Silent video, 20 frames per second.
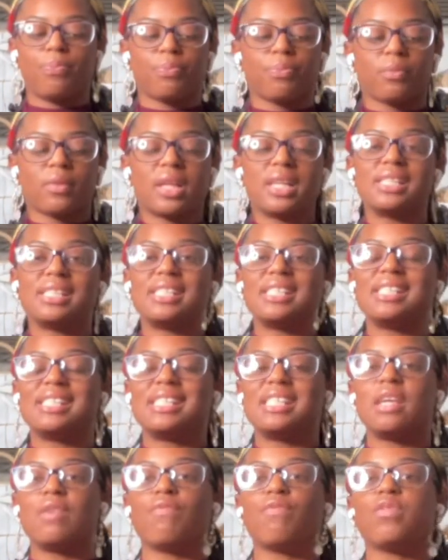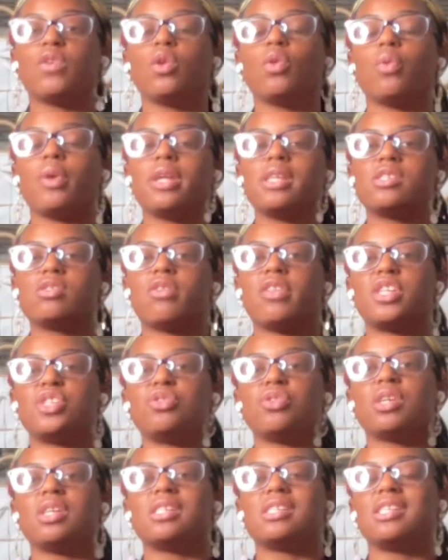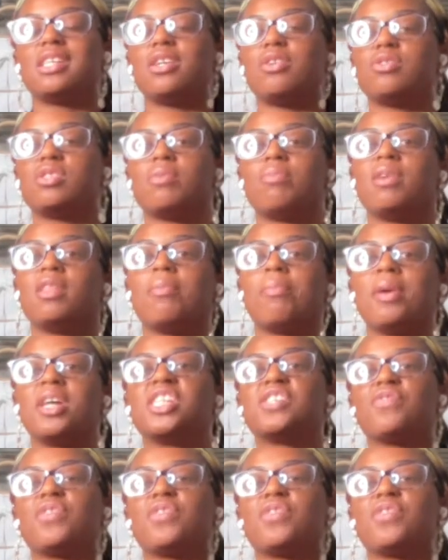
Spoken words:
consistent and fluent, so that you continue to be the best